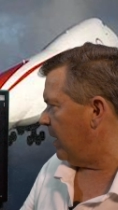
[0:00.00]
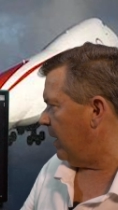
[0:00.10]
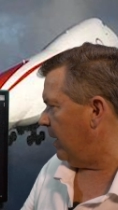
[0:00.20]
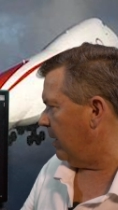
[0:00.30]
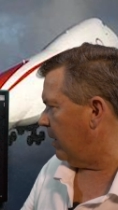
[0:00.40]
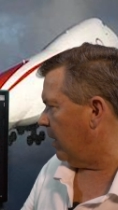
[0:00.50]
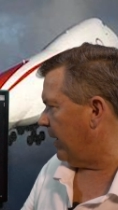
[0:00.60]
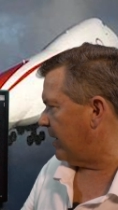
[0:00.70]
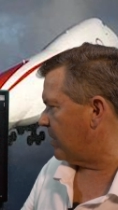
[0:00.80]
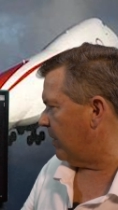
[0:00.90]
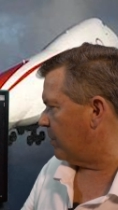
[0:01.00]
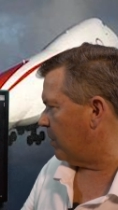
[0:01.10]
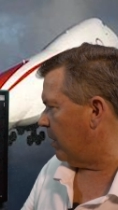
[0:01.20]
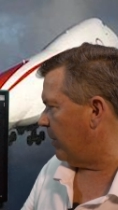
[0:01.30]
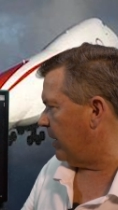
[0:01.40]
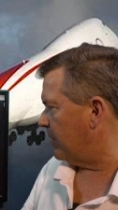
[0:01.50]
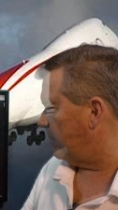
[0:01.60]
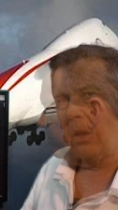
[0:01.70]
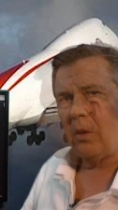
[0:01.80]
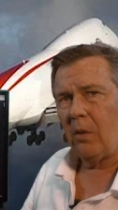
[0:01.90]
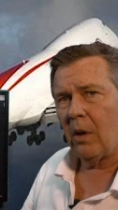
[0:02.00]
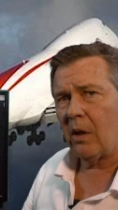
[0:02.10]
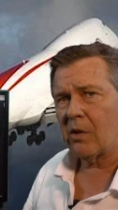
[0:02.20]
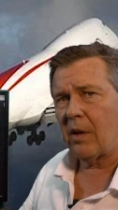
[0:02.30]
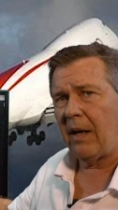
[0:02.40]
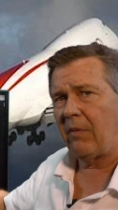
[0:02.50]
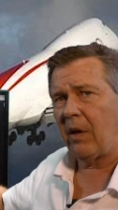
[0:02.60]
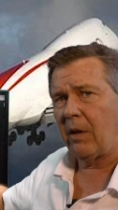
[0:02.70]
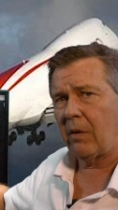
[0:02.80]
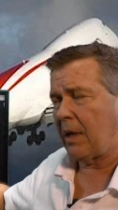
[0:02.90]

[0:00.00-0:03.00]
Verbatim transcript: uh, all that stuff sort of means. You also have the